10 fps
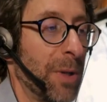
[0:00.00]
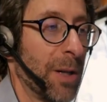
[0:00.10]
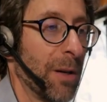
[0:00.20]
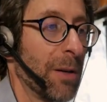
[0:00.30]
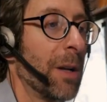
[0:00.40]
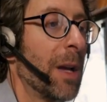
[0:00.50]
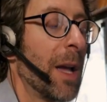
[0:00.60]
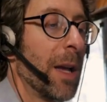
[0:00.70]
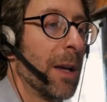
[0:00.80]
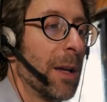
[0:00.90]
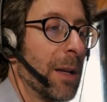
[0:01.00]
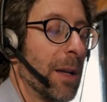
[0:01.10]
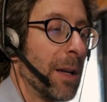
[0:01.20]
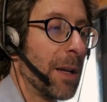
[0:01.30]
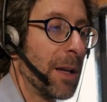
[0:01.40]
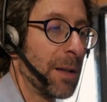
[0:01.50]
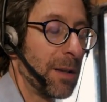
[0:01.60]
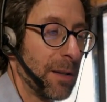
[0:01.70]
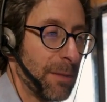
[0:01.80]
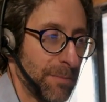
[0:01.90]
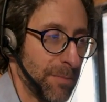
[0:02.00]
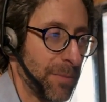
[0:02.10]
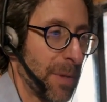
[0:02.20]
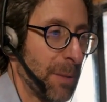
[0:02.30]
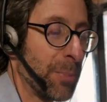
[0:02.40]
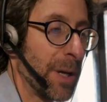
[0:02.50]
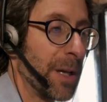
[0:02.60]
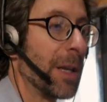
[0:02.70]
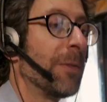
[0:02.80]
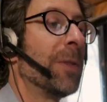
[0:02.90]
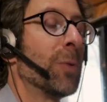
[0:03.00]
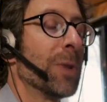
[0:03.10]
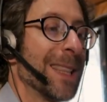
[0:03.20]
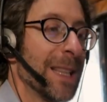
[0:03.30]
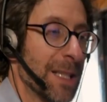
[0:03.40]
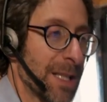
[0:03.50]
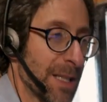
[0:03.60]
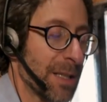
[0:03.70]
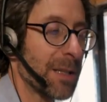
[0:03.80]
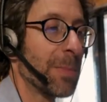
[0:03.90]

If you see them, right-click on the drive and select Update Driver.